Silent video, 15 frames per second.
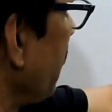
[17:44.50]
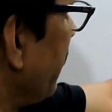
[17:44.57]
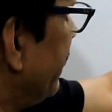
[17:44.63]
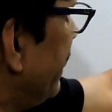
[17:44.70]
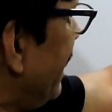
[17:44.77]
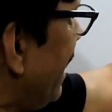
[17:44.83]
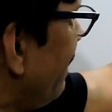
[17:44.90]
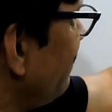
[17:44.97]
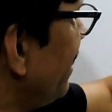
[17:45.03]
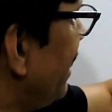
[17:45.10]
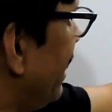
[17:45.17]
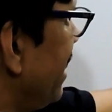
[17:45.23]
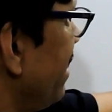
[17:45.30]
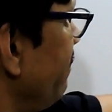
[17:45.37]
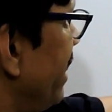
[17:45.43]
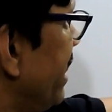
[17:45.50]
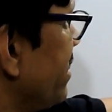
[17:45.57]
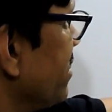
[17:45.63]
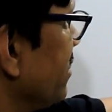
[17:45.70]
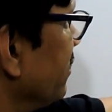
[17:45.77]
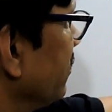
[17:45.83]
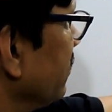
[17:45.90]
name the element
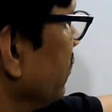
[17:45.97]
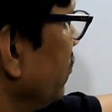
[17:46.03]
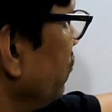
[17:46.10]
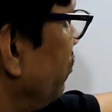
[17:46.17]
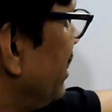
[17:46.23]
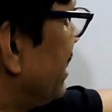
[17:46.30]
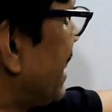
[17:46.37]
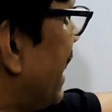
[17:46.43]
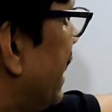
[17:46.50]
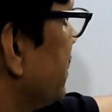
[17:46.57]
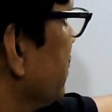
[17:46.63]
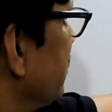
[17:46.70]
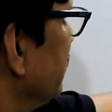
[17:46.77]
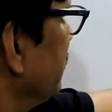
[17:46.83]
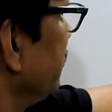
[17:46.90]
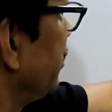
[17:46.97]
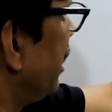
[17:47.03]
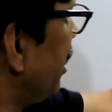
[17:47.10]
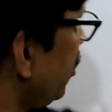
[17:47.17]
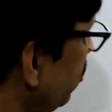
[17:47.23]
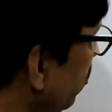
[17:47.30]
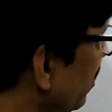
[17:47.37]
which has the
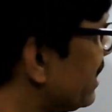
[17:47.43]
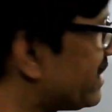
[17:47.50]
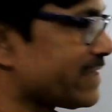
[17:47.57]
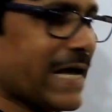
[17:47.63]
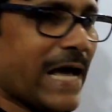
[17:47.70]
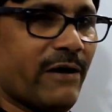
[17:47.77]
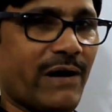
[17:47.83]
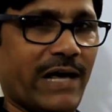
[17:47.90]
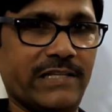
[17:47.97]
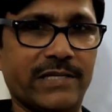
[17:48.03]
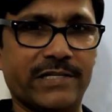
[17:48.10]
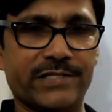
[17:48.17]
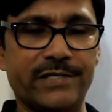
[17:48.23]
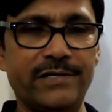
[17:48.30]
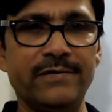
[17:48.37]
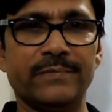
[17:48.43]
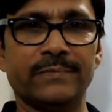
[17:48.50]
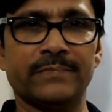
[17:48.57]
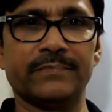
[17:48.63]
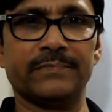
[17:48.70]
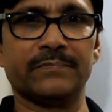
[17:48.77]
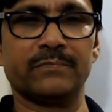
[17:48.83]
lowest ionization
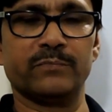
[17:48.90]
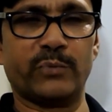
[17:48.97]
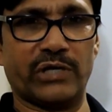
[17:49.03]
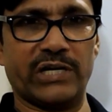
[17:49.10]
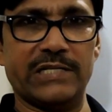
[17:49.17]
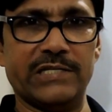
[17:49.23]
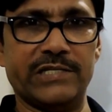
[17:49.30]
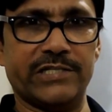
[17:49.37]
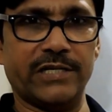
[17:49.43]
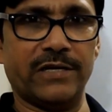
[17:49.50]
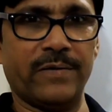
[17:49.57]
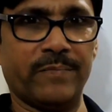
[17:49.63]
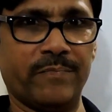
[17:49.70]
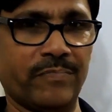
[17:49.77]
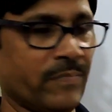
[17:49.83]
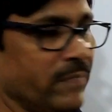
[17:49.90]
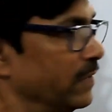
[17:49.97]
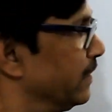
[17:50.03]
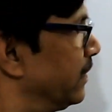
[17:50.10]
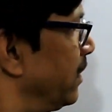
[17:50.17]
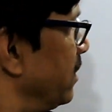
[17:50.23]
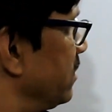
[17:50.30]
potential.
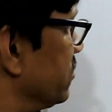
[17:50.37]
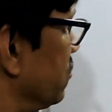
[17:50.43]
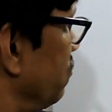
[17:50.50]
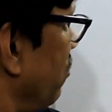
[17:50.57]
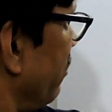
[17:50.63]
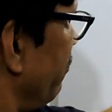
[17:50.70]
So what we